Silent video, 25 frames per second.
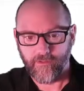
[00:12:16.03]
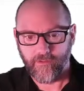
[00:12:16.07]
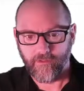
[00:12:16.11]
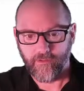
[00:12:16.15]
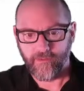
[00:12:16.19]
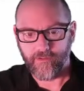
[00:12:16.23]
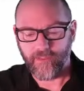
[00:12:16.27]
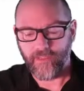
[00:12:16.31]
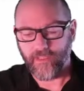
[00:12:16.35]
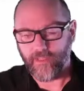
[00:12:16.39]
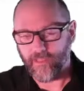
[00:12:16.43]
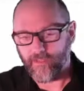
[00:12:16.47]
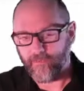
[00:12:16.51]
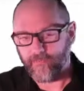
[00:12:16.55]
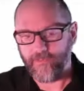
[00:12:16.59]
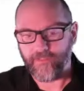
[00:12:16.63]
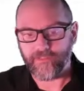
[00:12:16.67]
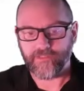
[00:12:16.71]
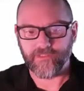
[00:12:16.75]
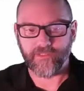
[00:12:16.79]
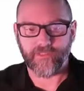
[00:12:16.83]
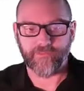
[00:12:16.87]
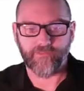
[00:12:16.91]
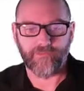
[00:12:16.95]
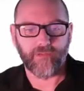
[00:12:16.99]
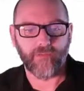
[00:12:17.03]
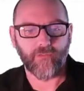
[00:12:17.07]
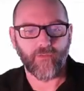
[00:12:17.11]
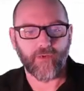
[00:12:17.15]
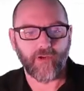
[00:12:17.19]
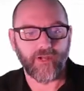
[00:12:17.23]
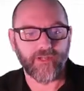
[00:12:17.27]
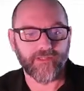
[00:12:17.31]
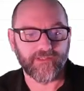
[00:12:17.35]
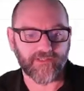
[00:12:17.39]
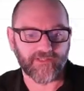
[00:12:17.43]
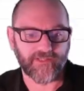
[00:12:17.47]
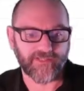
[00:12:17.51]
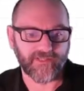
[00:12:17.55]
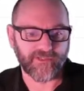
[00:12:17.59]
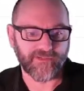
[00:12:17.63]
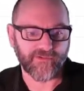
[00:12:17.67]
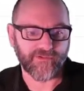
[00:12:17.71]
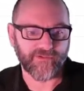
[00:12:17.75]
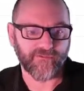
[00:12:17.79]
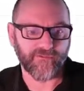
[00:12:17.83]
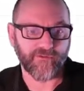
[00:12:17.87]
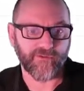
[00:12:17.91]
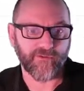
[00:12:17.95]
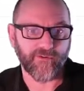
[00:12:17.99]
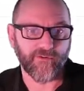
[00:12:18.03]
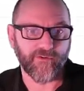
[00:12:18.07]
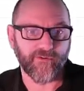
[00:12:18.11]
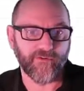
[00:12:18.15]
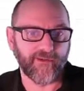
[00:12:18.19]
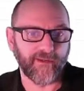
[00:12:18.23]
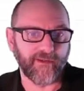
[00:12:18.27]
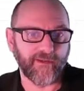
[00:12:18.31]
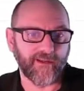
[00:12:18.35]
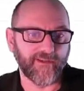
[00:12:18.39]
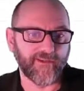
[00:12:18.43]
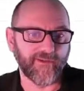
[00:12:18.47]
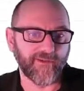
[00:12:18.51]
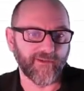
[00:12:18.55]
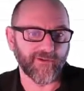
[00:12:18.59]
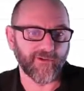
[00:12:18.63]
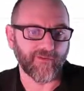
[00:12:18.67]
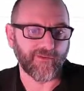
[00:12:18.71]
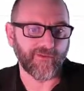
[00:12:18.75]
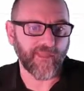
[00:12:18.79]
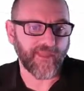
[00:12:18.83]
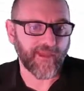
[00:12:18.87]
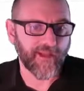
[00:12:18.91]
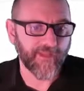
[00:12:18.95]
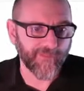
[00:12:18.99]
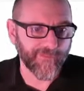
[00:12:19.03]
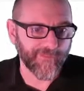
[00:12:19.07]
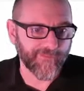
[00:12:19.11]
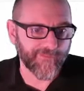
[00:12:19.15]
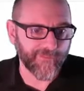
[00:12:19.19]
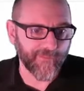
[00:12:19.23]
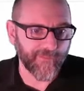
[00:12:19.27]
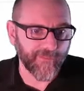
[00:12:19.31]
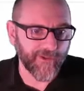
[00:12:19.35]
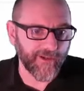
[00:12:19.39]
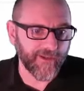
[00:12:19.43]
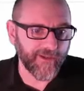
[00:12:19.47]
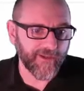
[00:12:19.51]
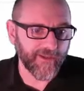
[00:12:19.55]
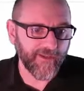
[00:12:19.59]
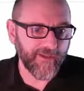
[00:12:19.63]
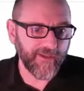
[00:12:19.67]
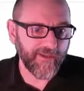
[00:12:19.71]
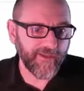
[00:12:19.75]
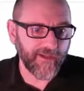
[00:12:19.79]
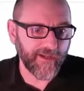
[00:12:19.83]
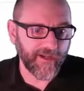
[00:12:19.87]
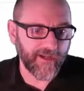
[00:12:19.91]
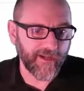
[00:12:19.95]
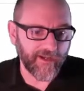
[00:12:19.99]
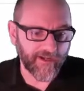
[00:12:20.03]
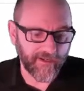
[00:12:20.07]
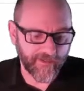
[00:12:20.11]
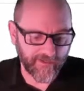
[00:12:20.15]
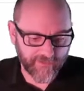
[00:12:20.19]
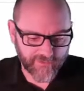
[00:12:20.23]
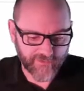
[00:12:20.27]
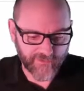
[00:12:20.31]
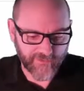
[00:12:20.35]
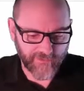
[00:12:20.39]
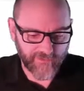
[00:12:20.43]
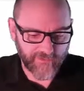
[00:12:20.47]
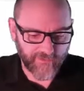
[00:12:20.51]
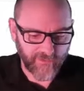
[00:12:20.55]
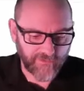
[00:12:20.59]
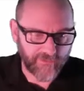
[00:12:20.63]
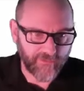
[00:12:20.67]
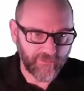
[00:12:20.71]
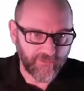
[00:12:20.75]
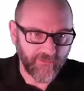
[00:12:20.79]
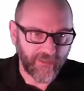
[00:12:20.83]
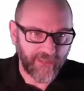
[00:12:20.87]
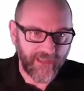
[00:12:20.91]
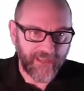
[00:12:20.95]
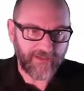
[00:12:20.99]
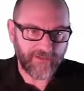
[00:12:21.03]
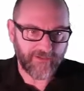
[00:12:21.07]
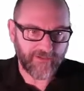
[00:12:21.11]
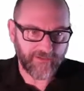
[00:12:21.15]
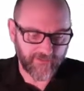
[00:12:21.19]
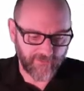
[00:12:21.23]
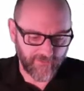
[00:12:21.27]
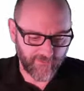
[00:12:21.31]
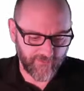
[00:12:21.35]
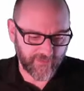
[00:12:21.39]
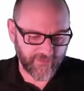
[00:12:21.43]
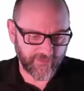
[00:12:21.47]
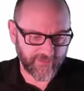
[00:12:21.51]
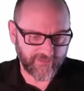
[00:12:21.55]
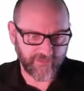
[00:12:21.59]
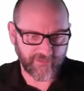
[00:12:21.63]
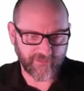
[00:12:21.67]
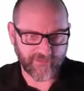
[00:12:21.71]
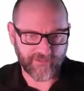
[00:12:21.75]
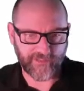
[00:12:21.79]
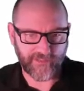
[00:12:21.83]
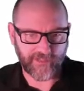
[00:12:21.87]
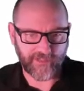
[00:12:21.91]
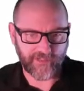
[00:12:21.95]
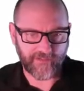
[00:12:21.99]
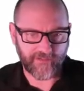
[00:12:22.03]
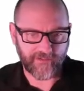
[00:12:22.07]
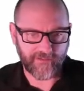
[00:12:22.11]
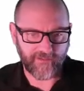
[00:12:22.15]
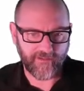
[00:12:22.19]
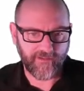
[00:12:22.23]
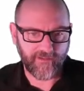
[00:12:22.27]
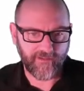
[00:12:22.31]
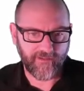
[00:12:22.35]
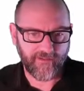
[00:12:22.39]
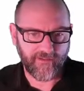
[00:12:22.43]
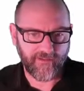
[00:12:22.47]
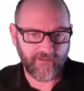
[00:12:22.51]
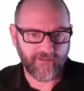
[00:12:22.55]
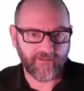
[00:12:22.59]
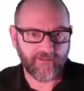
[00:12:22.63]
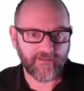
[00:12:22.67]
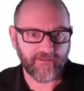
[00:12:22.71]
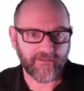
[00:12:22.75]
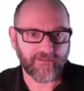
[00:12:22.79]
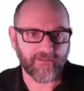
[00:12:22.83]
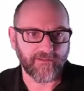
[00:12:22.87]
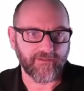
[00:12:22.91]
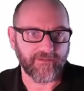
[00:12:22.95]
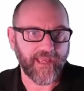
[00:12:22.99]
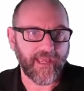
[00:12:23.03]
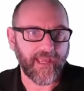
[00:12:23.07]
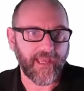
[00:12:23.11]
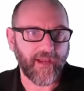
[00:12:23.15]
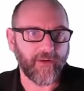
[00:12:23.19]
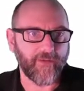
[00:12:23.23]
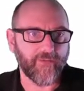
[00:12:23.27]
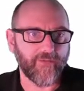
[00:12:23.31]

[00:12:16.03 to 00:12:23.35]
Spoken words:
yeah, it's a bitwise exclusive OR. You can look that up if you want. So don't do that, do this instead. So now if